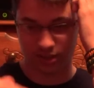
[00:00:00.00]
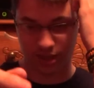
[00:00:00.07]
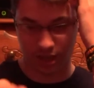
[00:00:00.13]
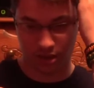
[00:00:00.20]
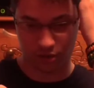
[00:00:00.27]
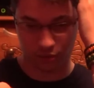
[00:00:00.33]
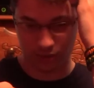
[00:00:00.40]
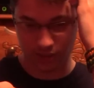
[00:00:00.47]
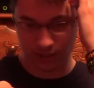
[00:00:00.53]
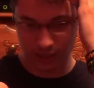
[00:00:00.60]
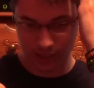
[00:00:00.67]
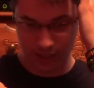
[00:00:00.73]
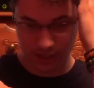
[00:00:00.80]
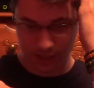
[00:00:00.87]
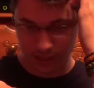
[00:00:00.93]
so
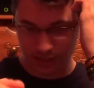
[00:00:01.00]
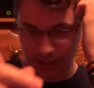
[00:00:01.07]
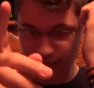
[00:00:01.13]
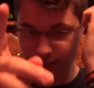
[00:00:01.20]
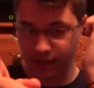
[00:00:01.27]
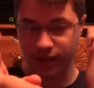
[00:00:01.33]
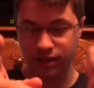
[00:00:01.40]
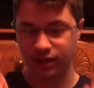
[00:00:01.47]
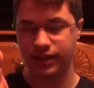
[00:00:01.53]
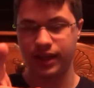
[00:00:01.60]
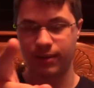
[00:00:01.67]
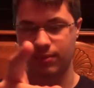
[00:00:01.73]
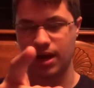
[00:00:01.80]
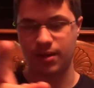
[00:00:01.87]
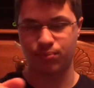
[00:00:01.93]
technically
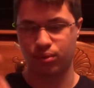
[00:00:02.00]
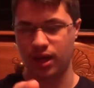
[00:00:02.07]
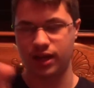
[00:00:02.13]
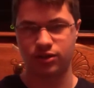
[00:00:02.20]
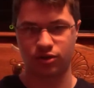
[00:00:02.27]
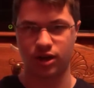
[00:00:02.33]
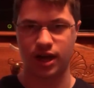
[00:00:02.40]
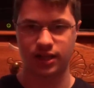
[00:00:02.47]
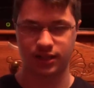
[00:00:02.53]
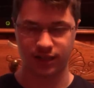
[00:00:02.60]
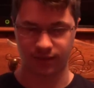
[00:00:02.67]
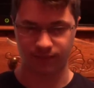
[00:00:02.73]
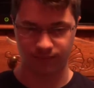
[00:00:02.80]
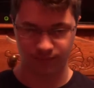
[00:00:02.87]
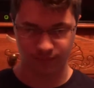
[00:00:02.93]
I'm not
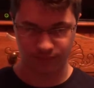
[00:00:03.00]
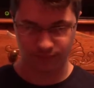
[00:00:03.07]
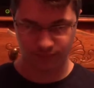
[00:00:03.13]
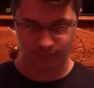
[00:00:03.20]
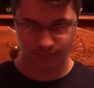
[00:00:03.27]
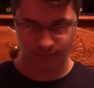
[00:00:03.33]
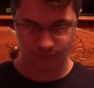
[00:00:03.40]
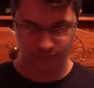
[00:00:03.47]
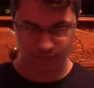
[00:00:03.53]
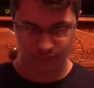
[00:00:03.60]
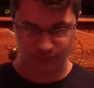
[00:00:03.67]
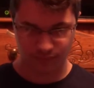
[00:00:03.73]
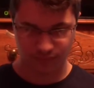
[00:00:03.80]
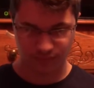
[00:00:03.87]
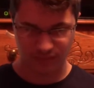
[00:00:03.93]
plagiarizing.
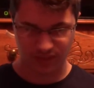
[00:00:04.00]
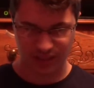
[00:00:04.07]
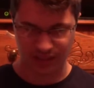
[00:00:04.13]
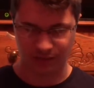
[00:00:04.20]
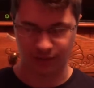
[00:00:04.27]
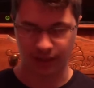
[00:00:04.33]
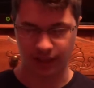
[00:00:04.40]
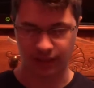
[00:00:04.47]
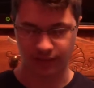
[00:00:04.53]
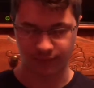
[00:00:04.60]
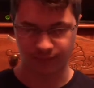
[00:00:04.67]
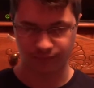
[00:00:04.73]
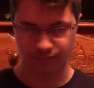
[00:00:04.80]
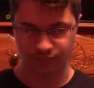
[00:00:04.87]
I don't think.